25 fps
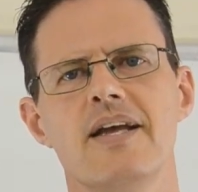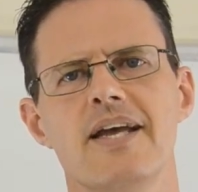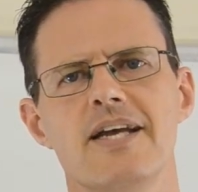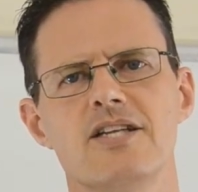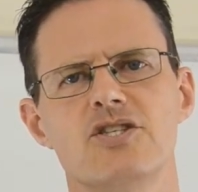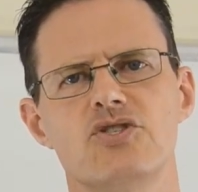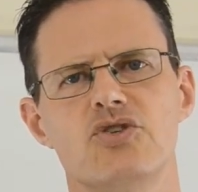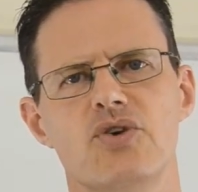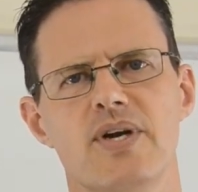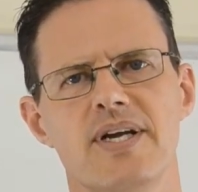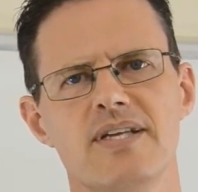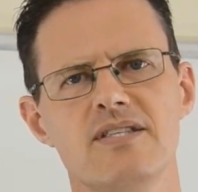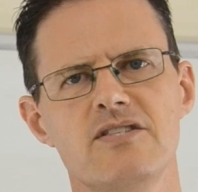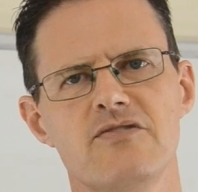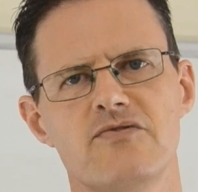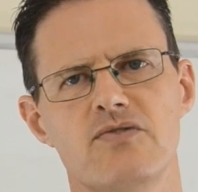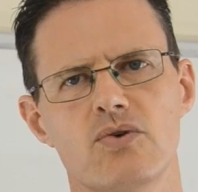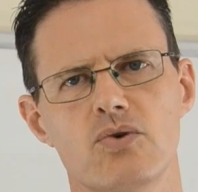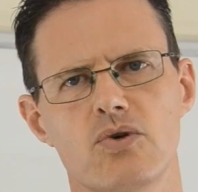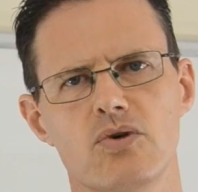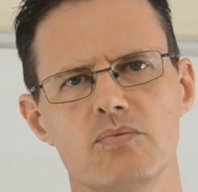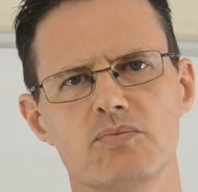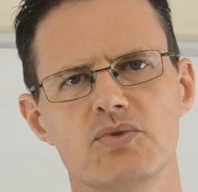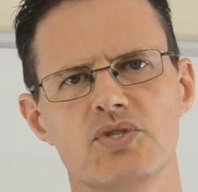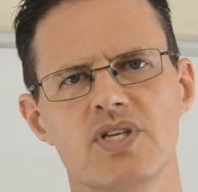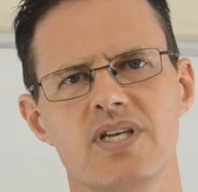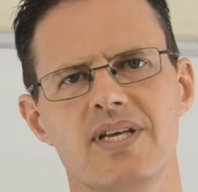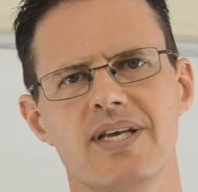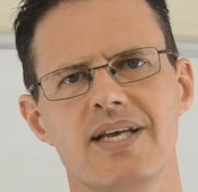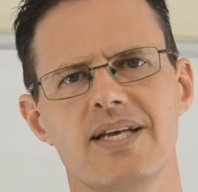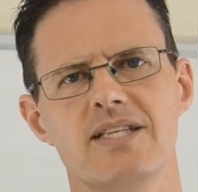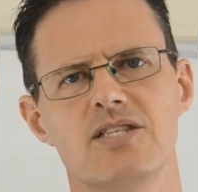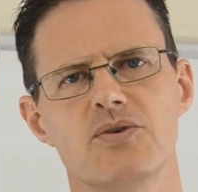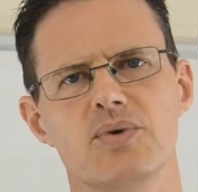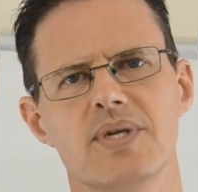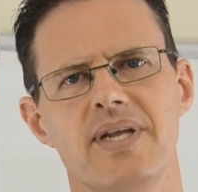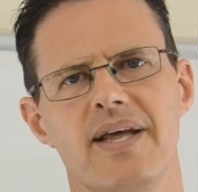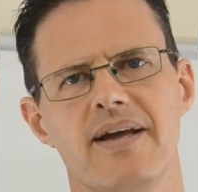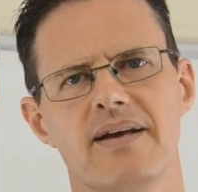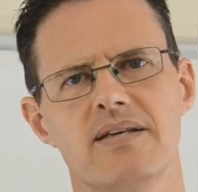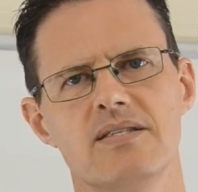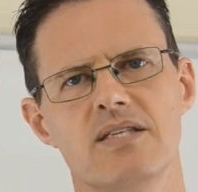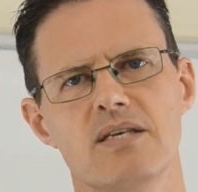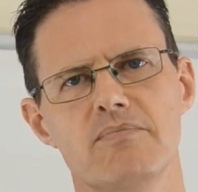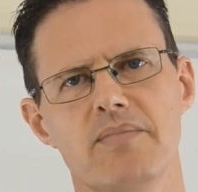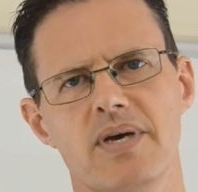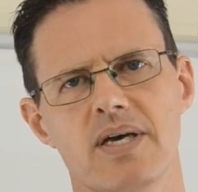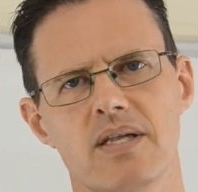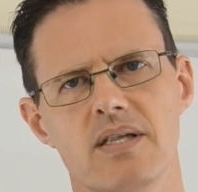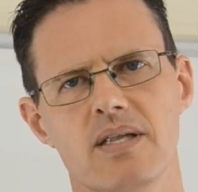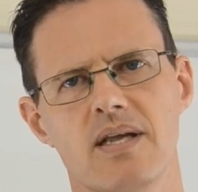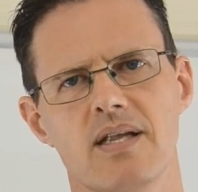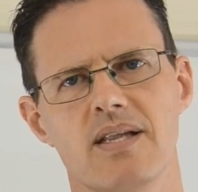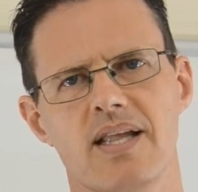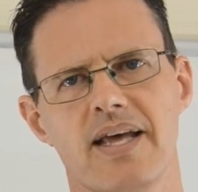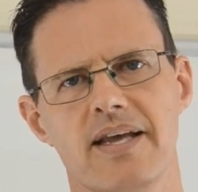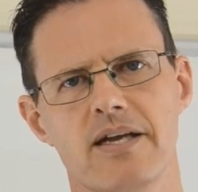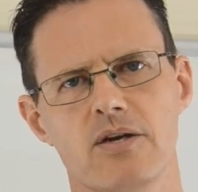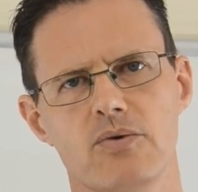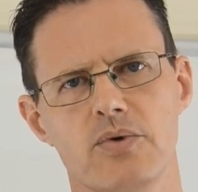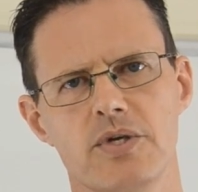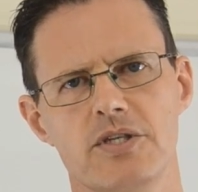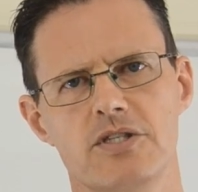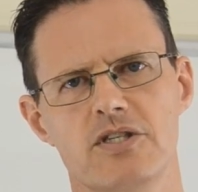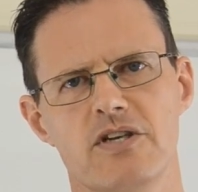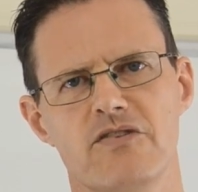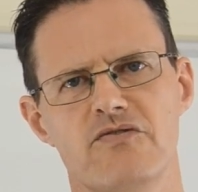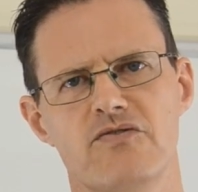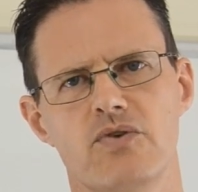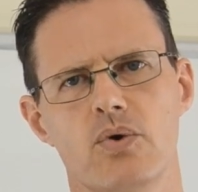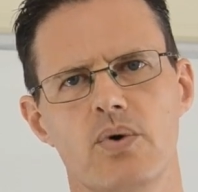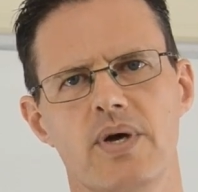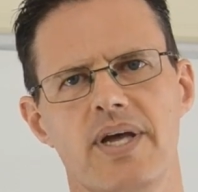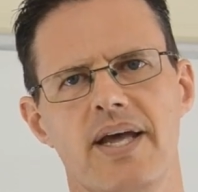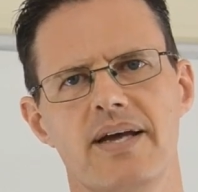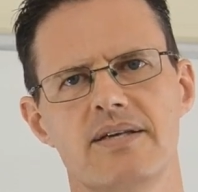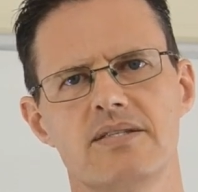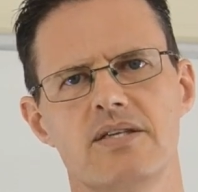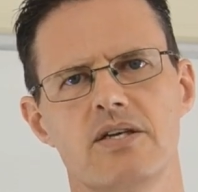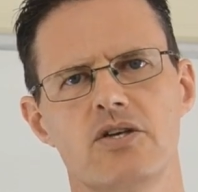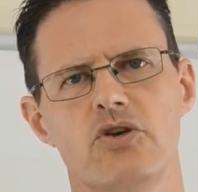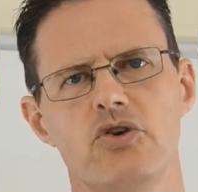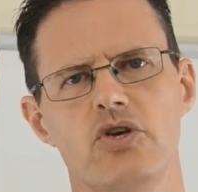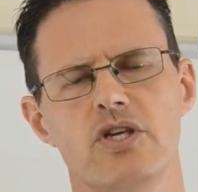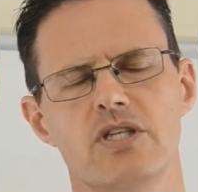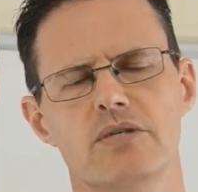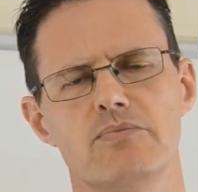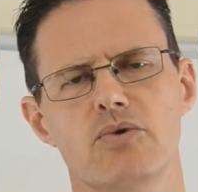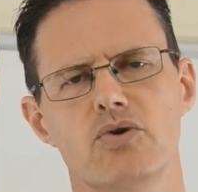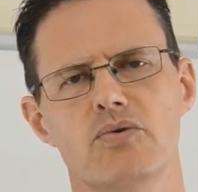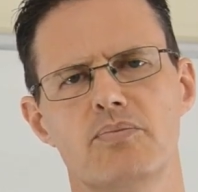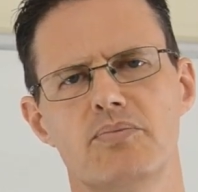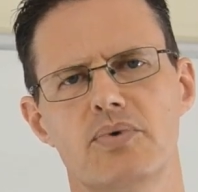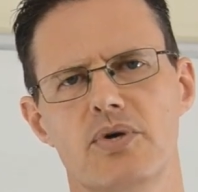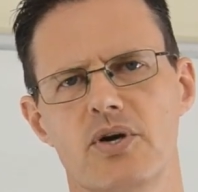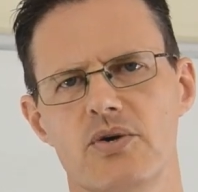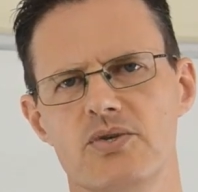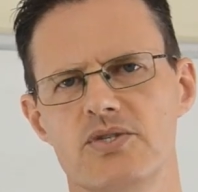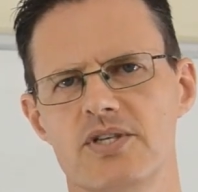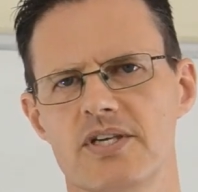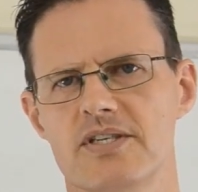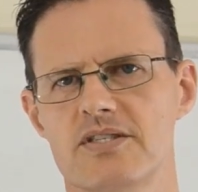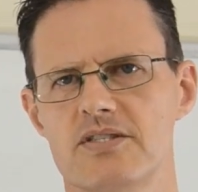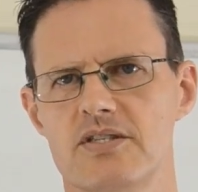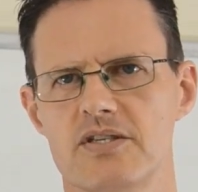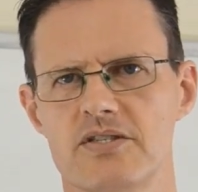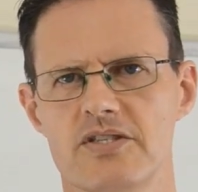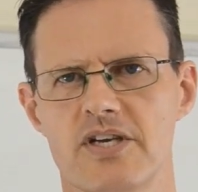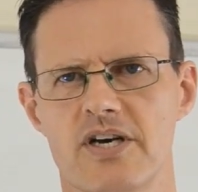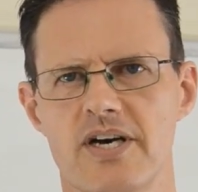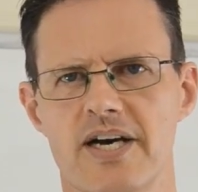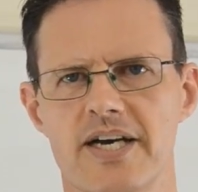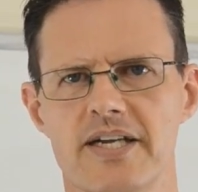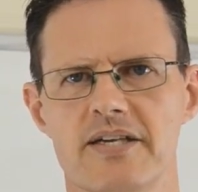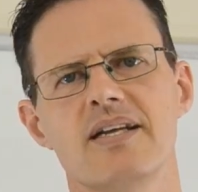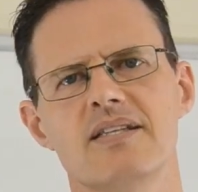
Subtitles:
It transforms into an XML language for executable process design.